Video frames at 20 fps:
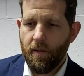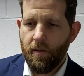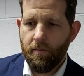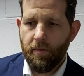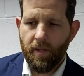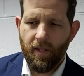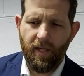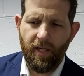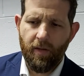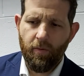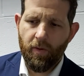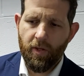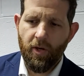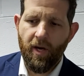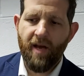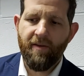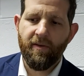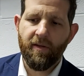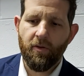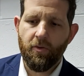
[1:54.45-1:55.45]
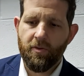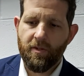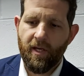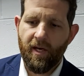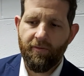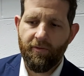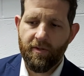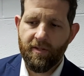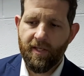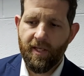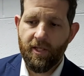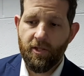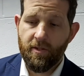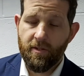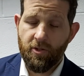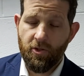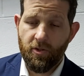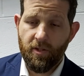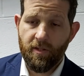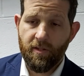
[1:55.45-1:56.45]
But again, when you're having those
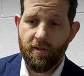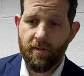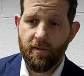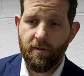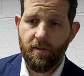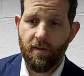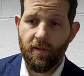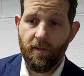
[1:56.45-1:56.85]
conversations, you're just